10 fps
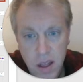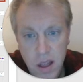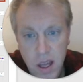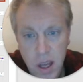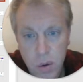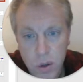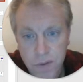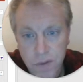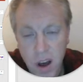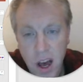equals
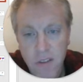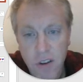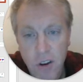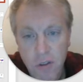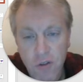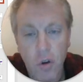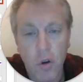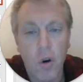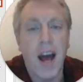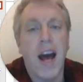5.
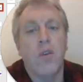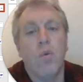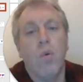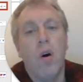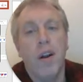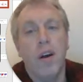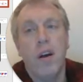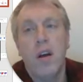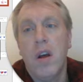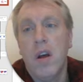4 add 1.
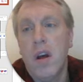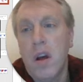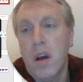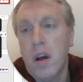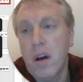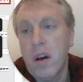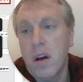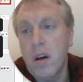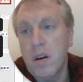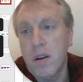
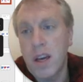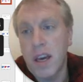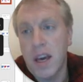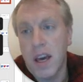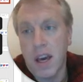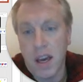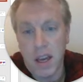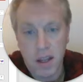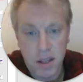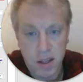Okay,
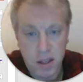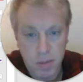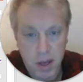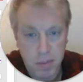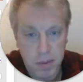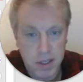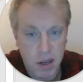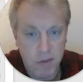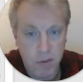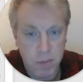make
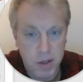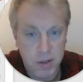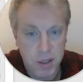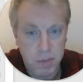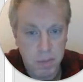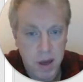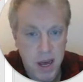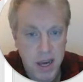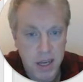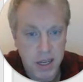myself a bit of
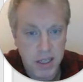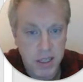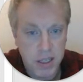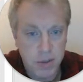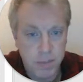space